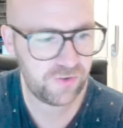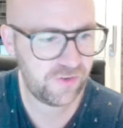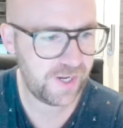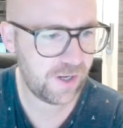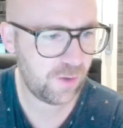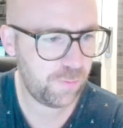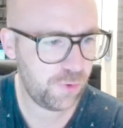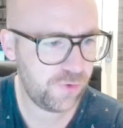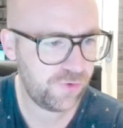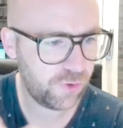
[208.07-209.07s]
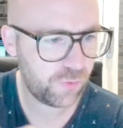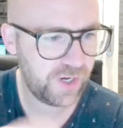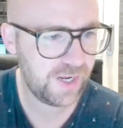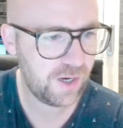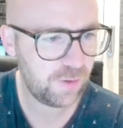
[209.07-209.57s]
state outputs, not
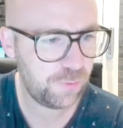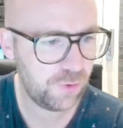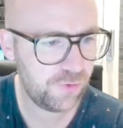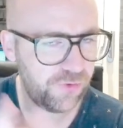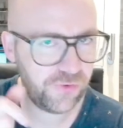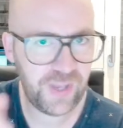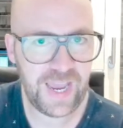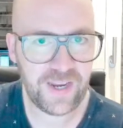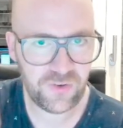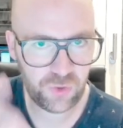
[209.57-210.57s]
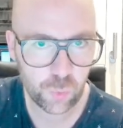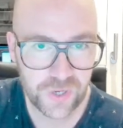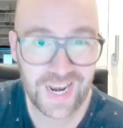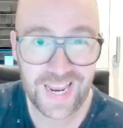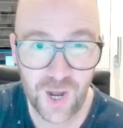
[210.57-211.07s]
relay outputs, and two
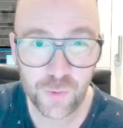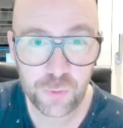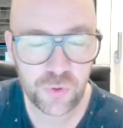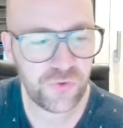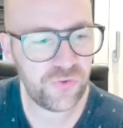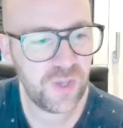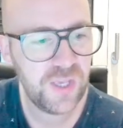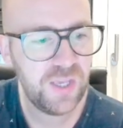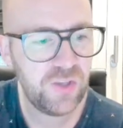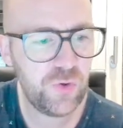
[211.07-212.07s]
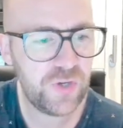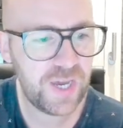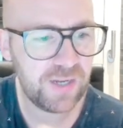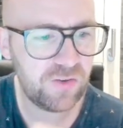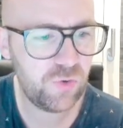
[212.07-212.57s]
relay outputs. You
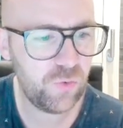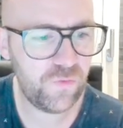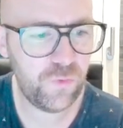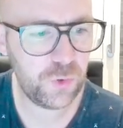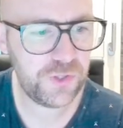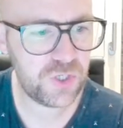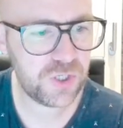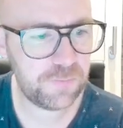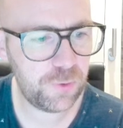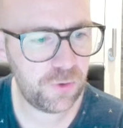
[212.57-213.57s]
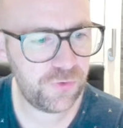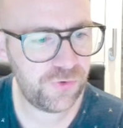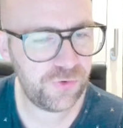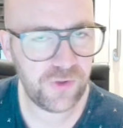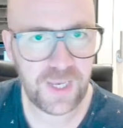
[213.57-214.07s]
got two voltage
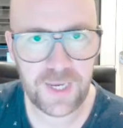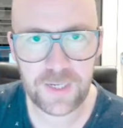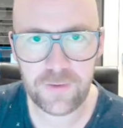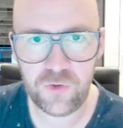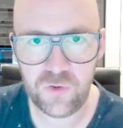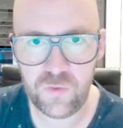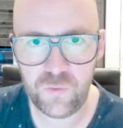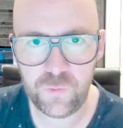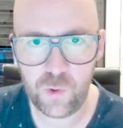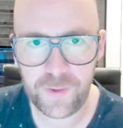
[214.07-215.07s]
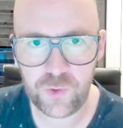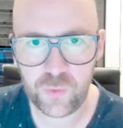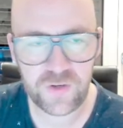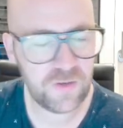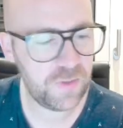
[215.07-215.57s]
inputs and two four by twenty